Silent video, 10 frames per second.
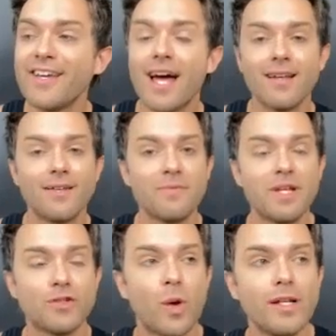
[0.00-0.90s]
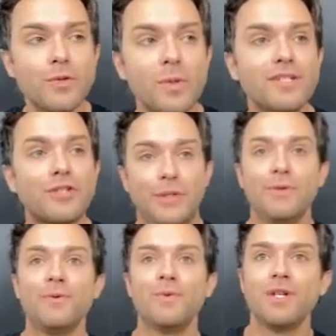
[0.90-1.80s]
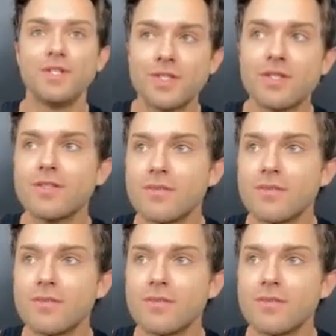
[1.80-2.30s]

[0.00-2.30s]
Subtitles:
gotta admit, 2022 was